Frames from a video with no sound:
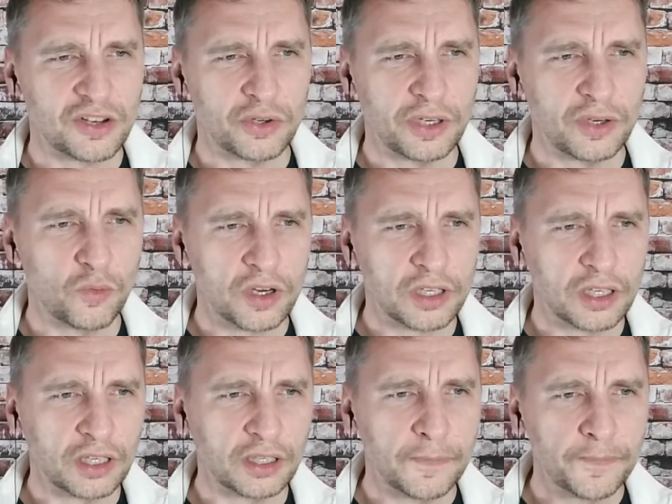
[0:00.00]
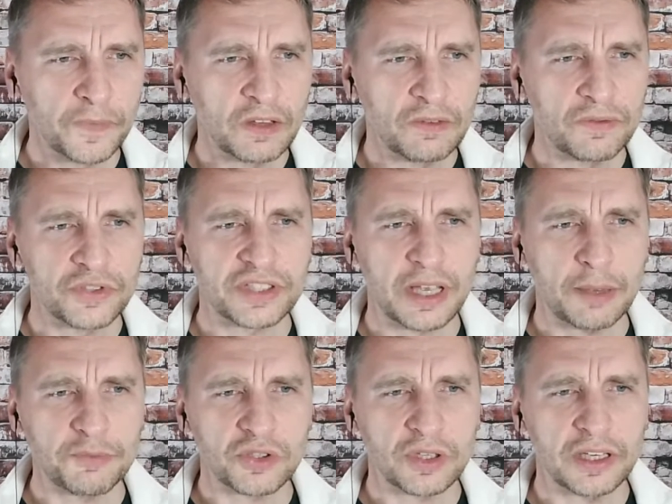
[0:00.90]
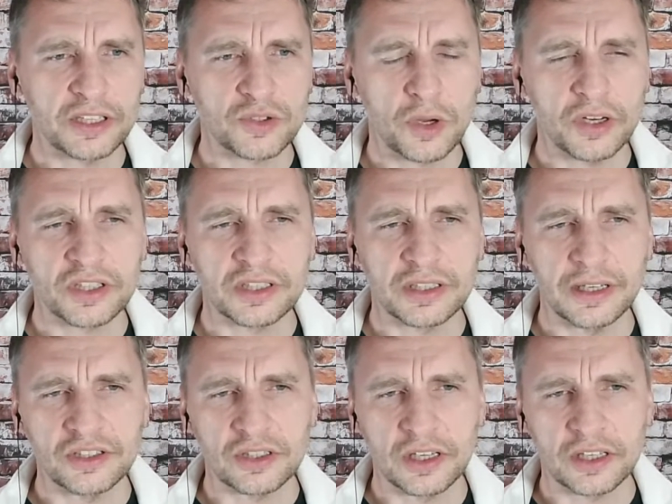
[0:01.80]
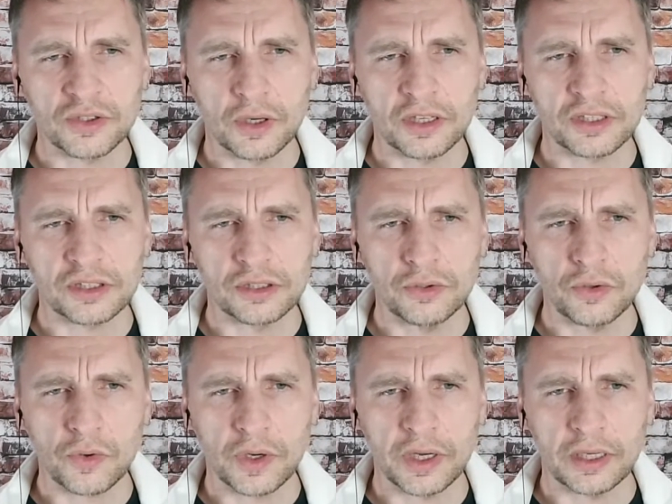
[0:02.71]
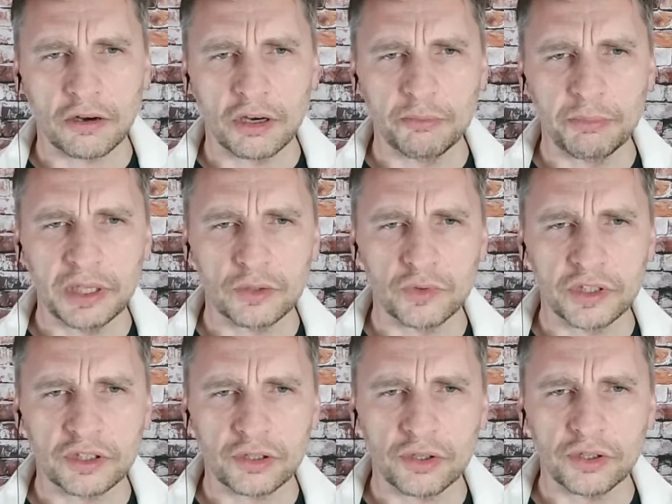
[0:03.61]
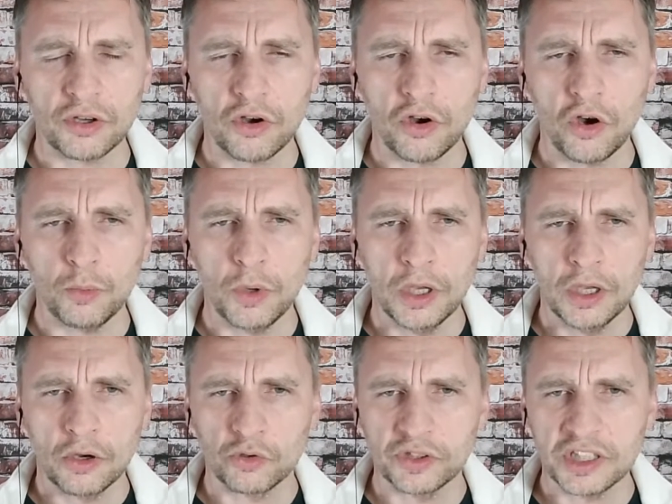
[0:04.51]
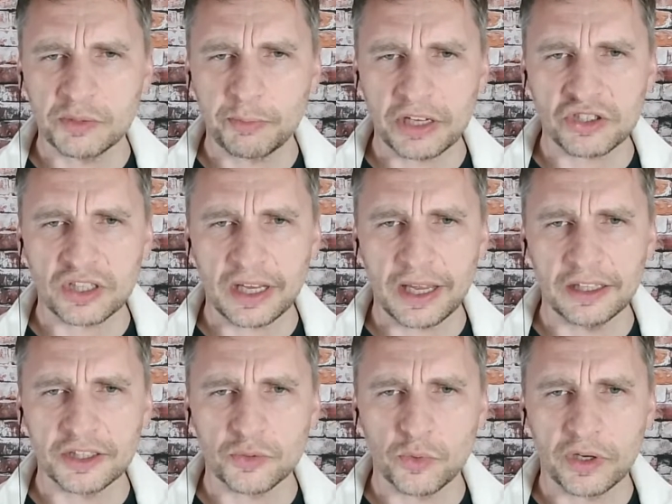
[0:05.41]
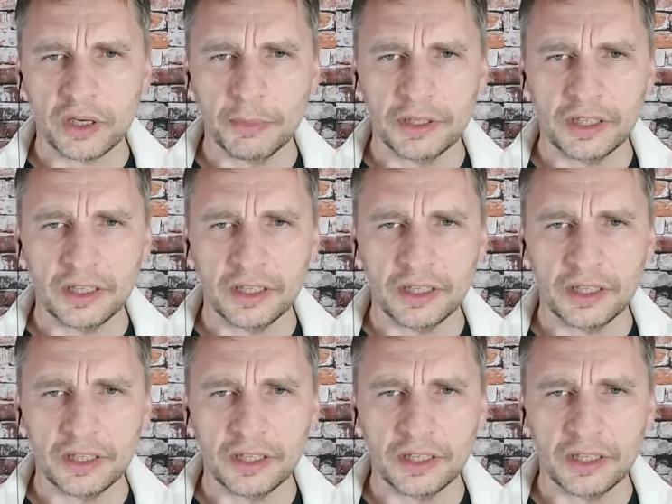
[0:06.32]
Korean working for Samsung Electronics and LG Electronics in Ukraine are being returned home or dispatched elsewhere amid